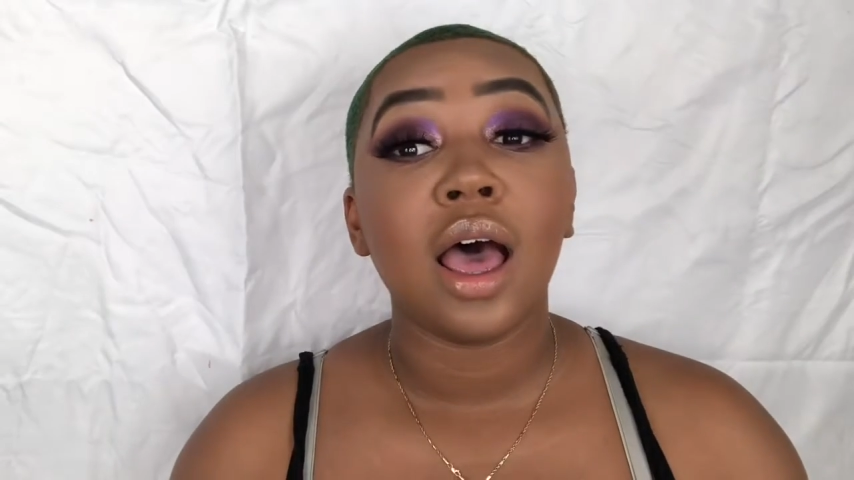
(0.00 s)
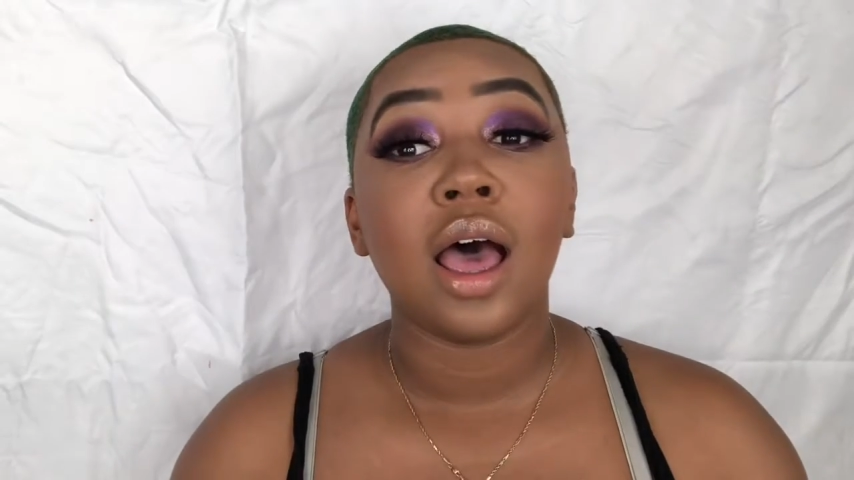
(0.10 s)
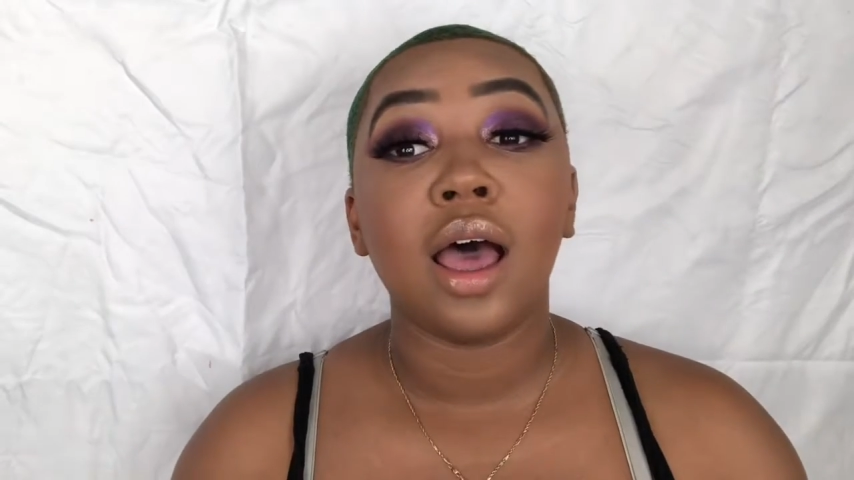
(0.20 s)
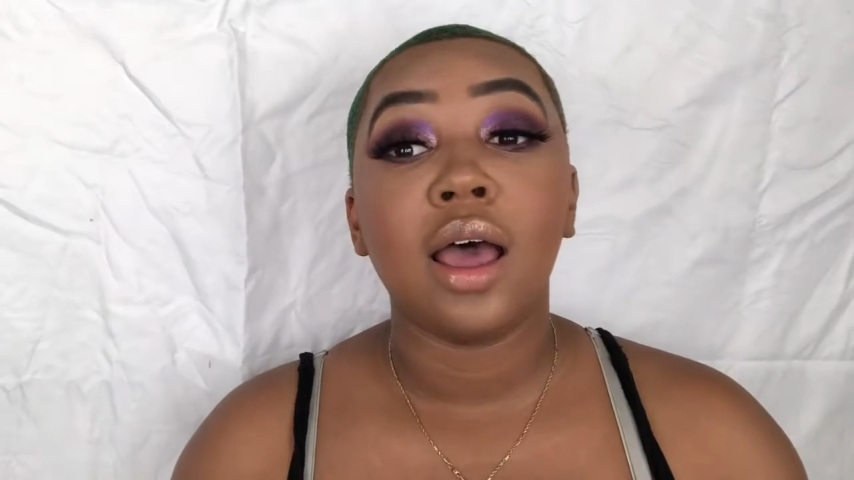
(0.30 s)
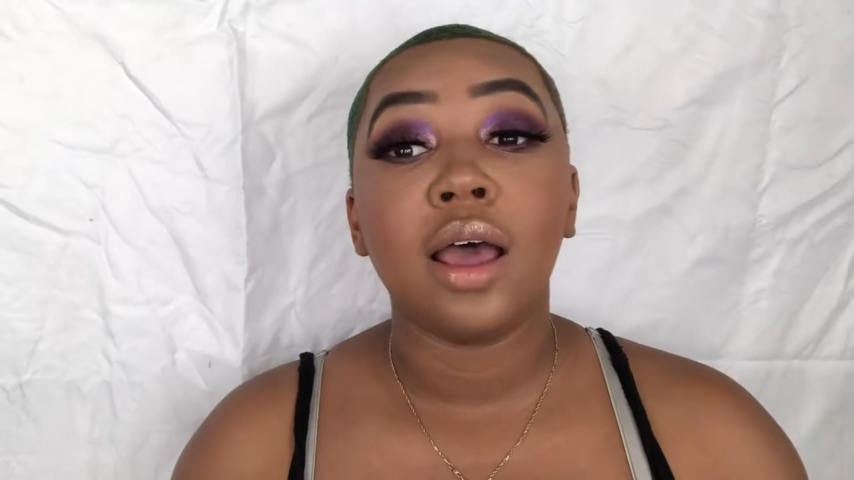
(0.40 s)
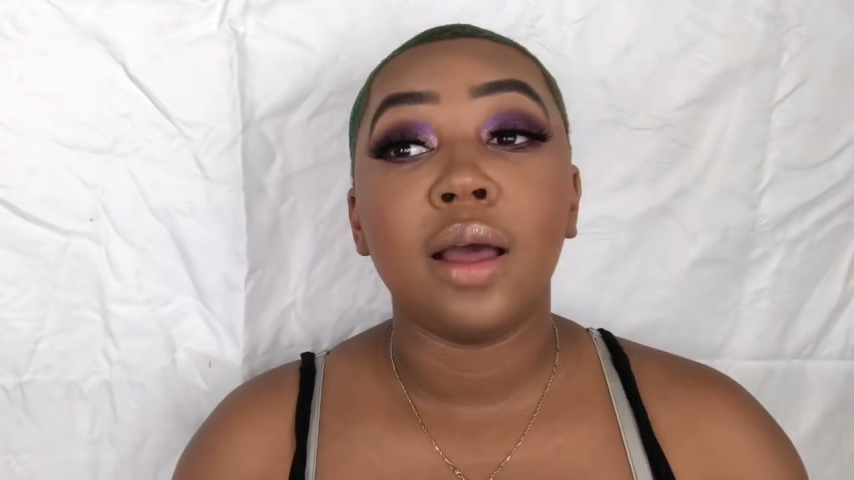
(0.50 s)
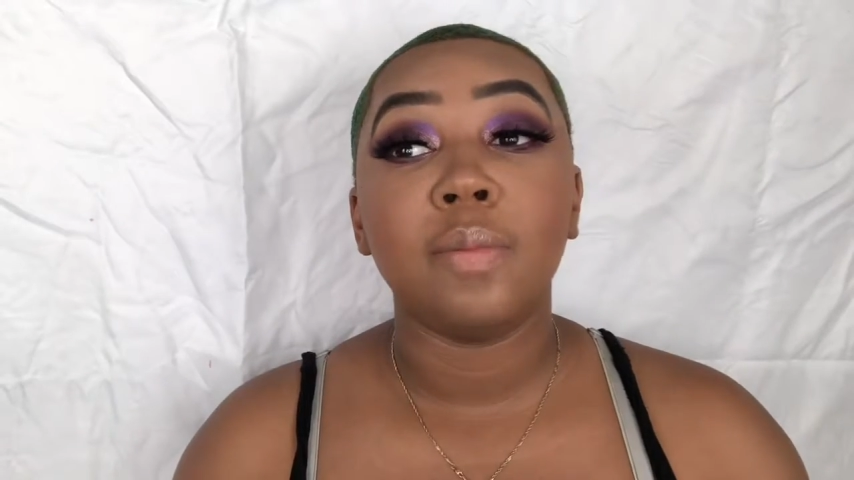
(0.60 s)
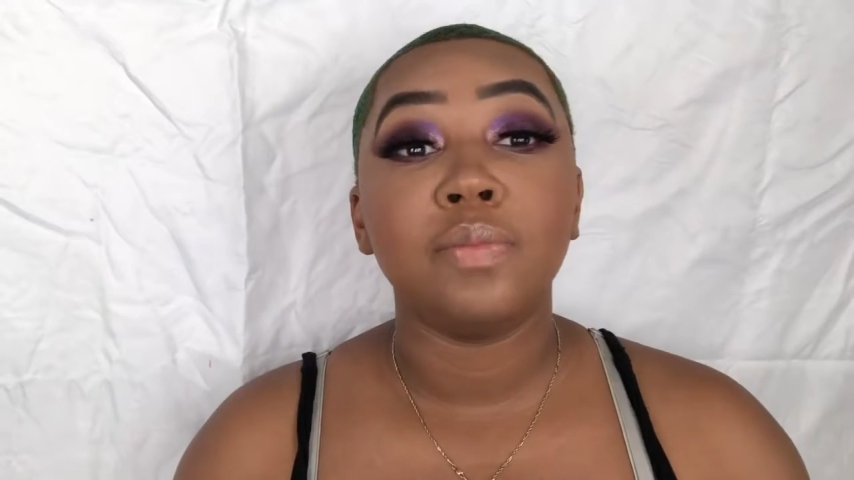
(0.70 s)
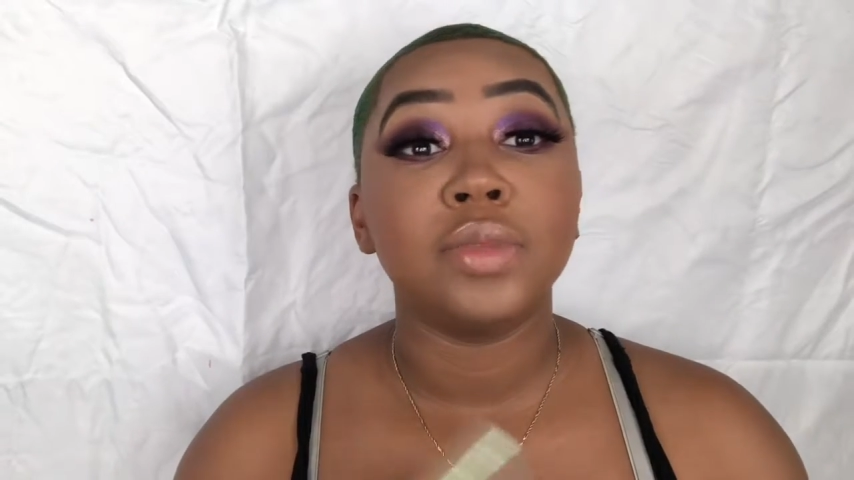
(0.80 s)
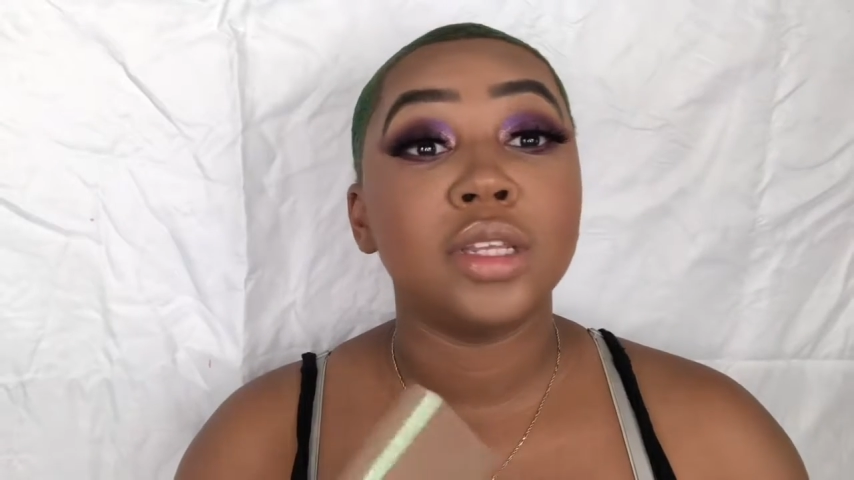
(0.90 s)

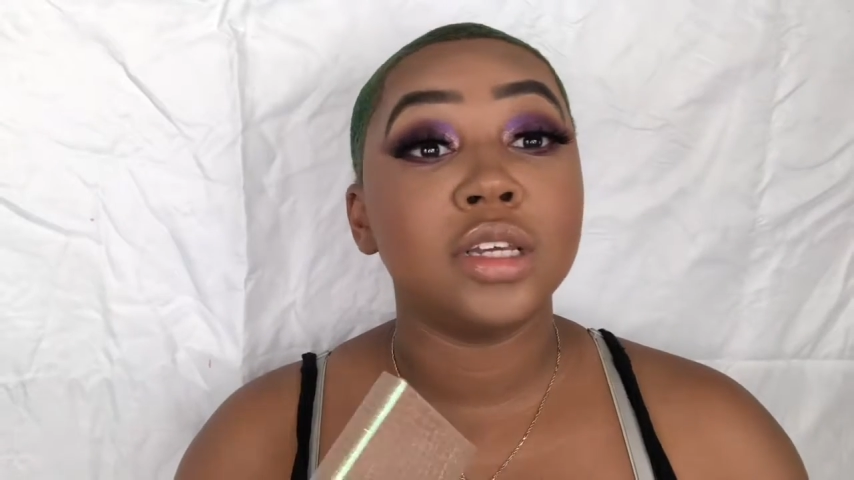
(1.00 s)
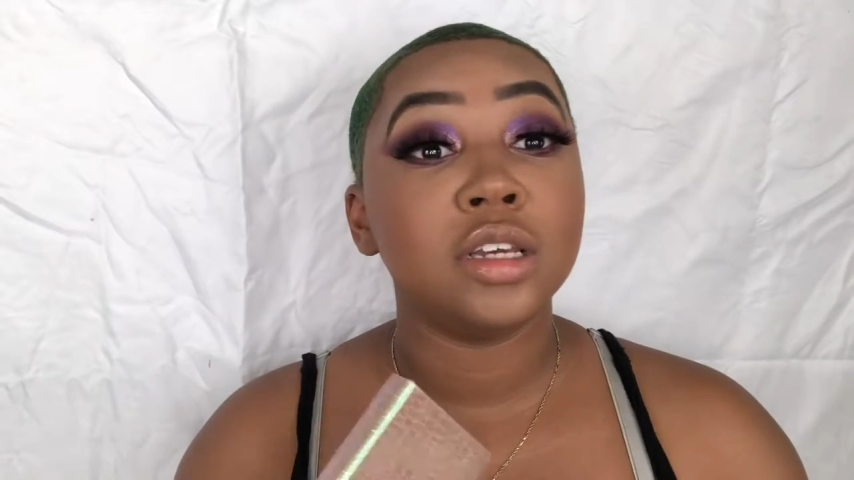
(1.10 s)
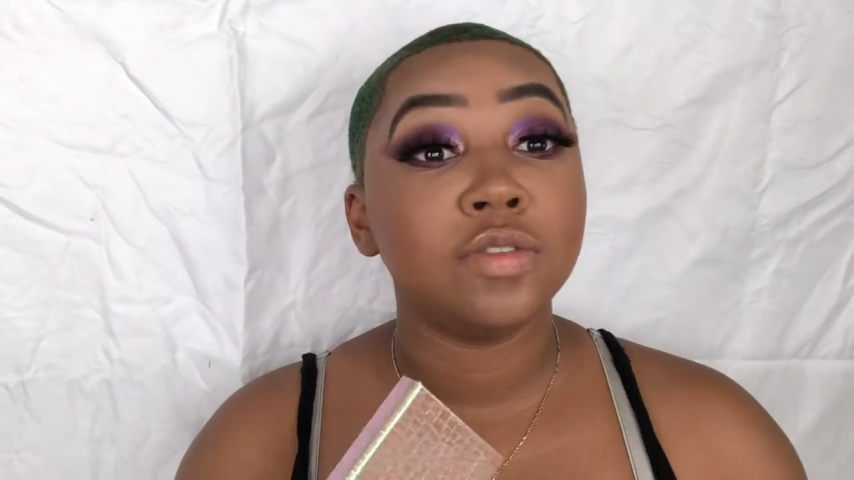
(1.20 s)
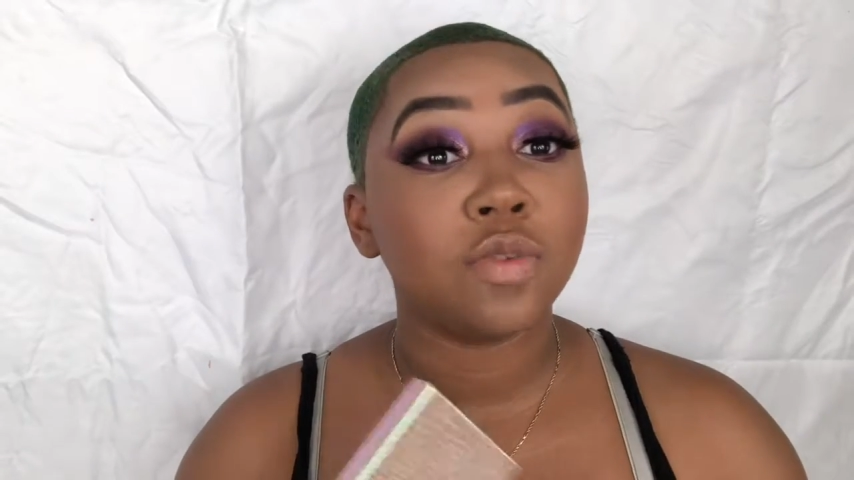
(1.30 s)
The